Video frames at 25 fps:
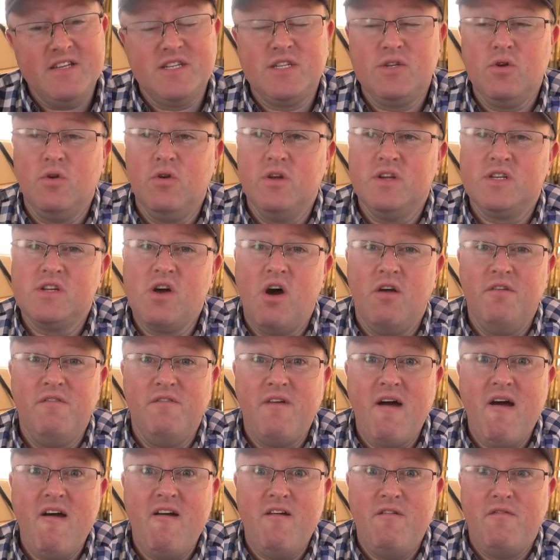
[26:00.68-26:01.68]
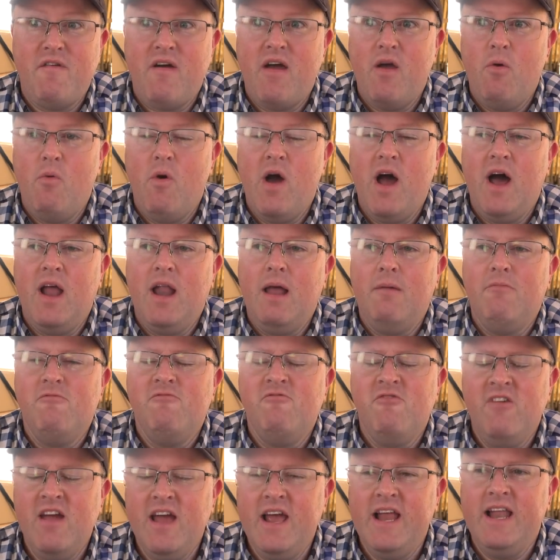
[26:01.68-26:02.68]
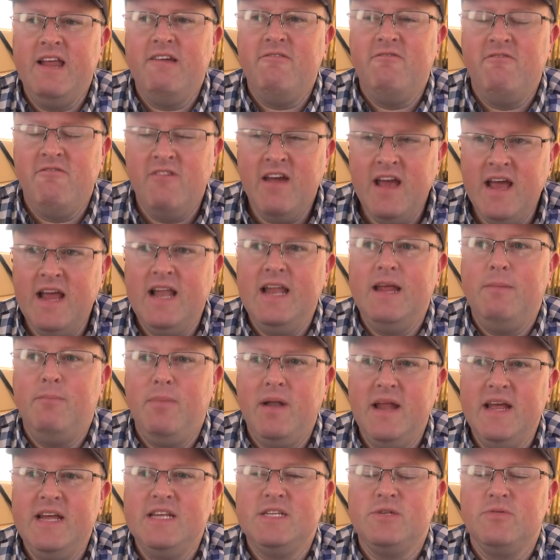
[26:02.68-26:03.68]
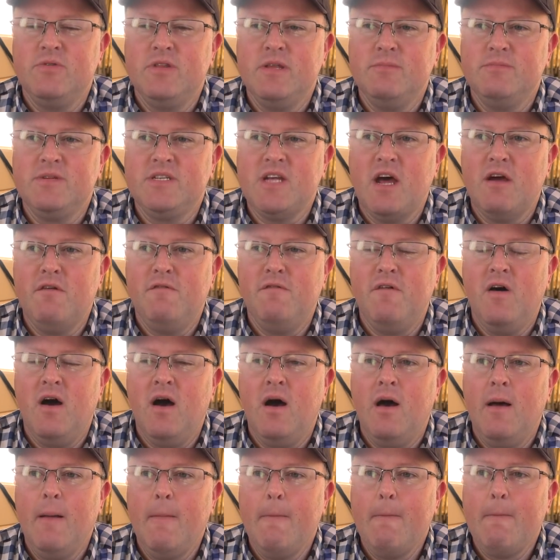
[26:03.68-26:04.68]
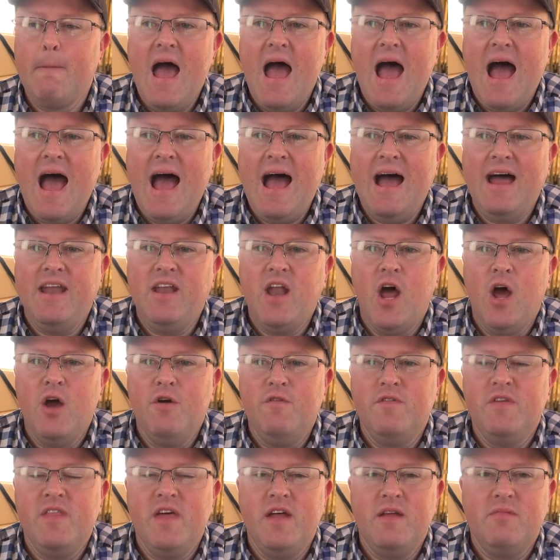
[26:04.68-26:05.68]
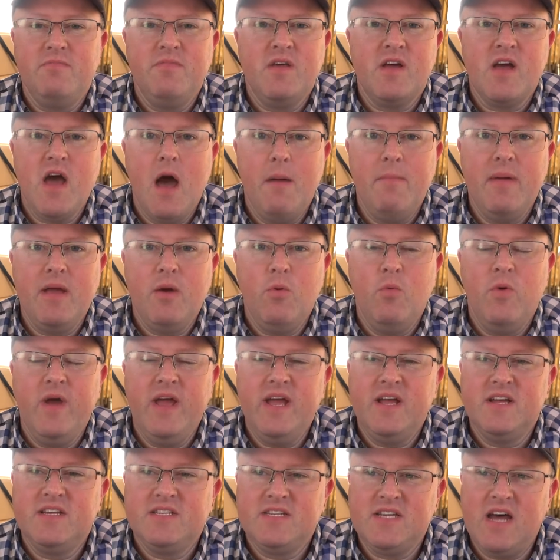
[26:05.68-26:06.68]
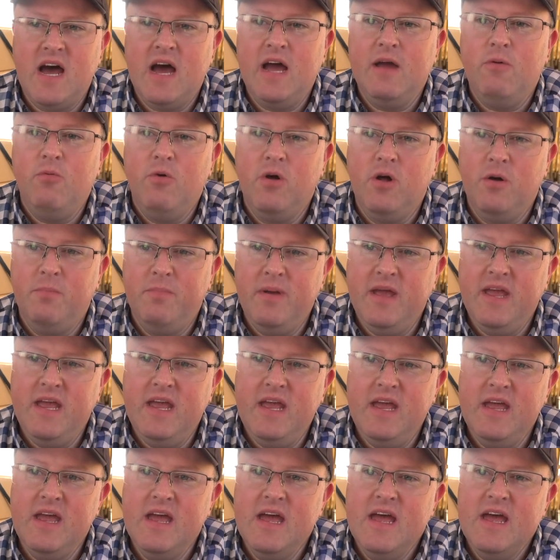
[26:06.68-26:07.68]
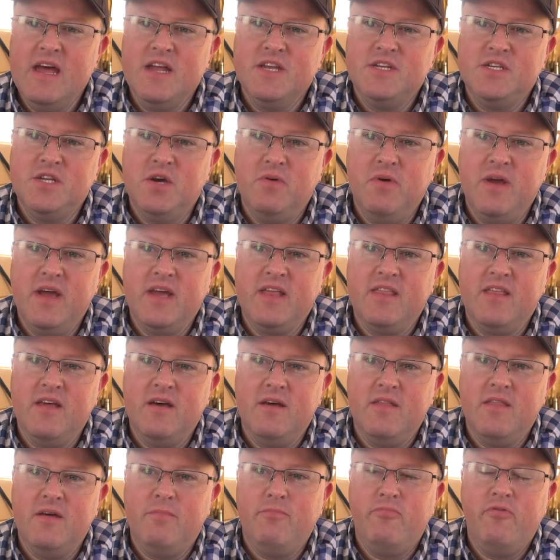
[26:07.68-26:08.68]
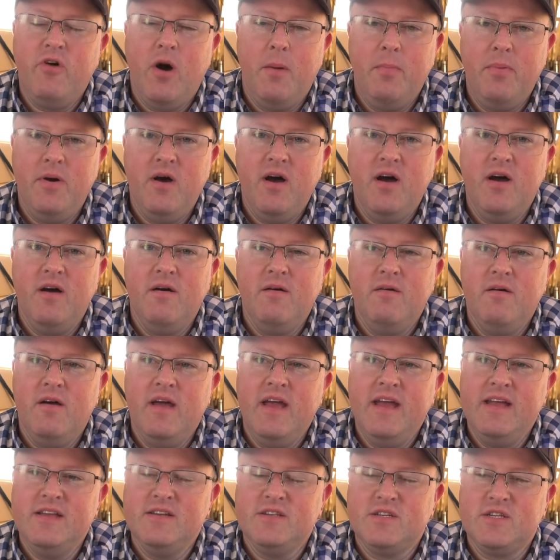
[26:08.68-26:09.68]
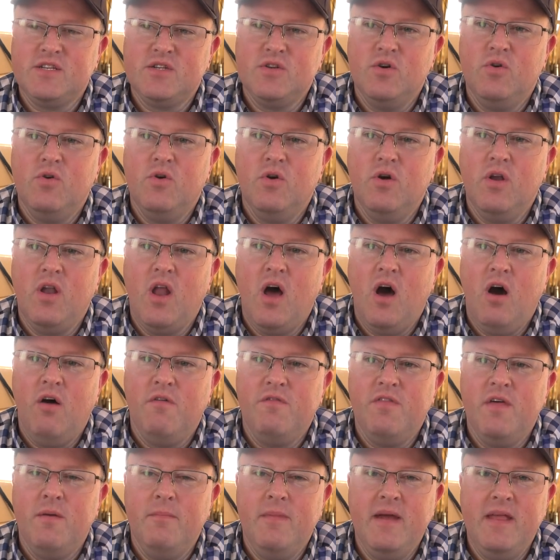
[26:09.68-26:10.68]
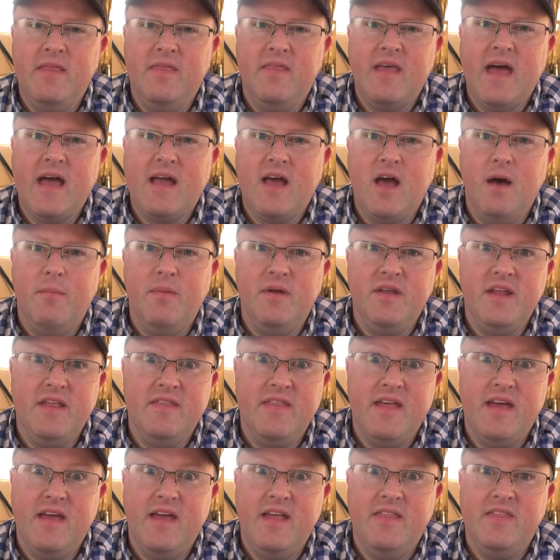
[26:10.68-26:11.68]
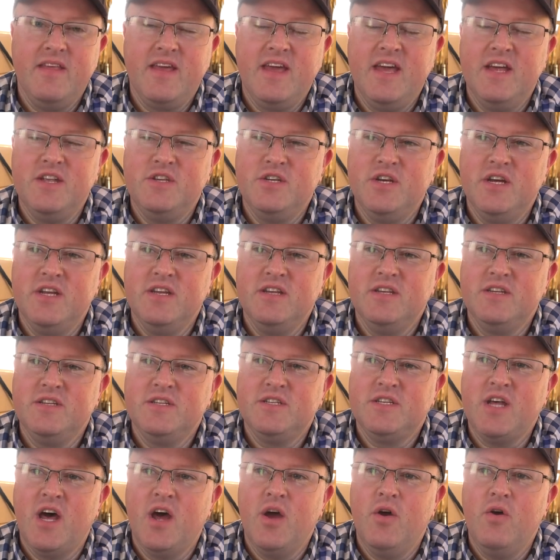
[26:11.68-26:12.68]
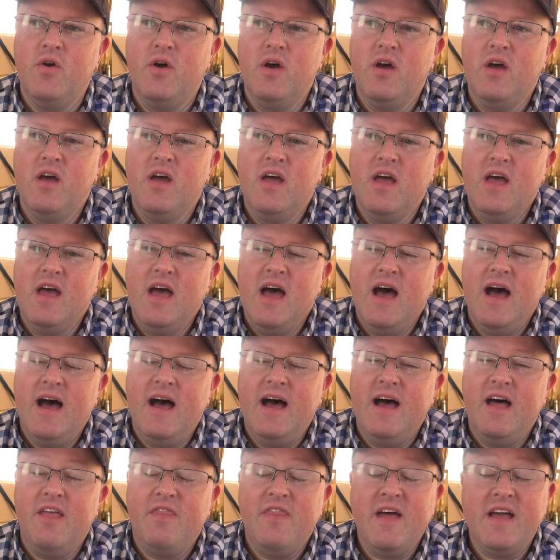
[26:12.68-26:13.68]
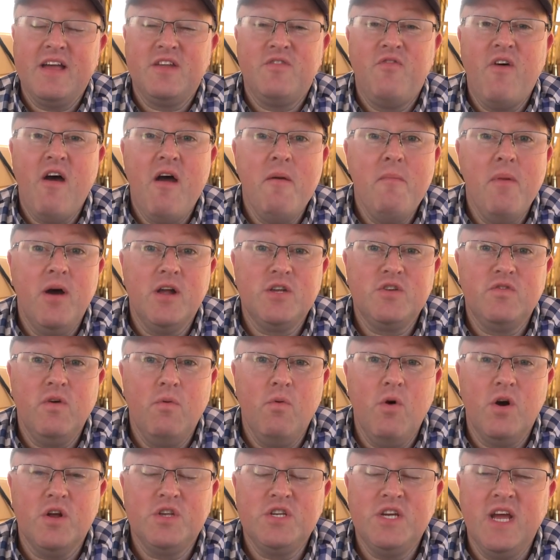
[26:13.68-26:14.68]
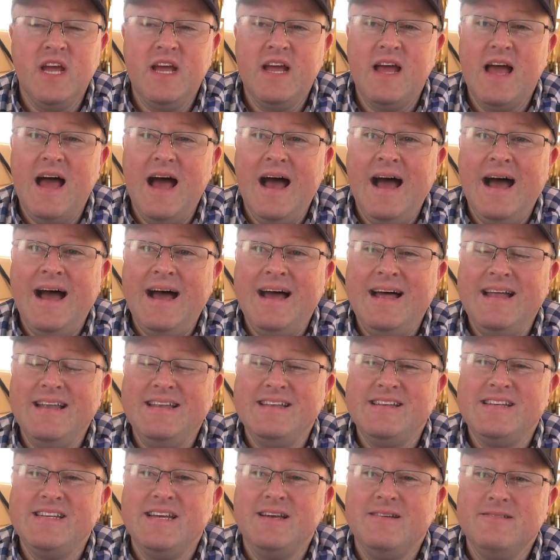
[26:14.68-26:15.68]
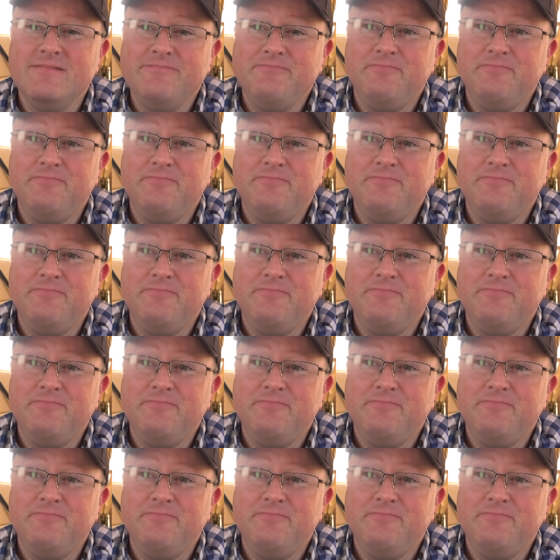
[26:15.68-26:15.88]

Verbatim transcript: install has gone very, very well. I'm really, really pleased with them so far. And over the, the coming weeks, I will be doing the, the proper install of them in their cupboard in the, in the kitchen. So uh, thanks very much for watching and